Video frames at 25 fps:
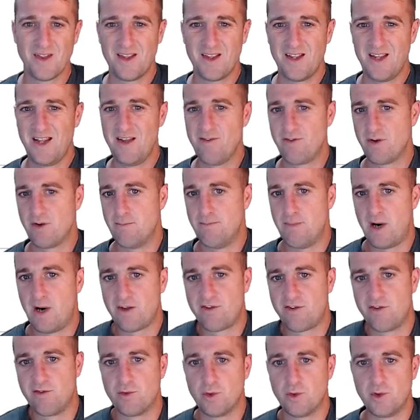even a
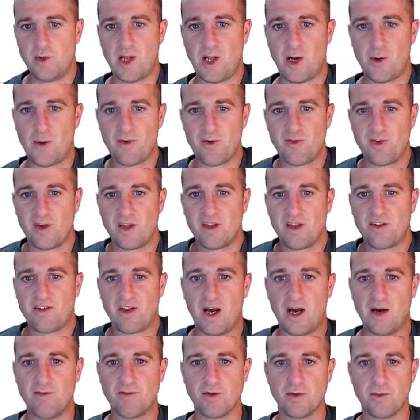massive one now, I think it's
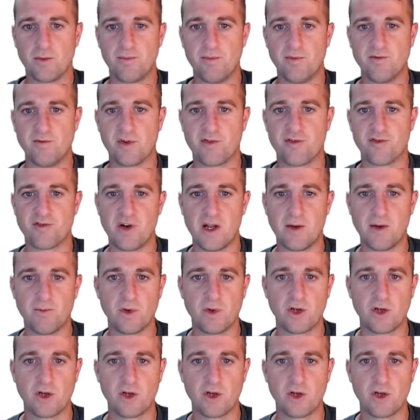out of the frame.